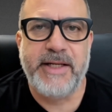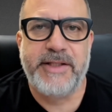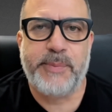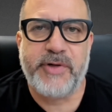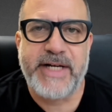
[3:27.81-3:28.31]

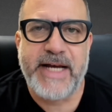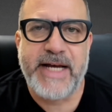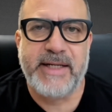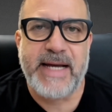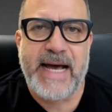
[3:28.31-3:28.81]
into
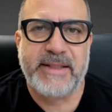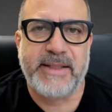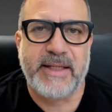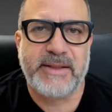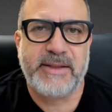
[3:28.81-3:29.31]
protected
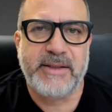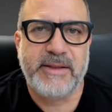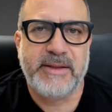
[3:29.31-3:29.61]
assets.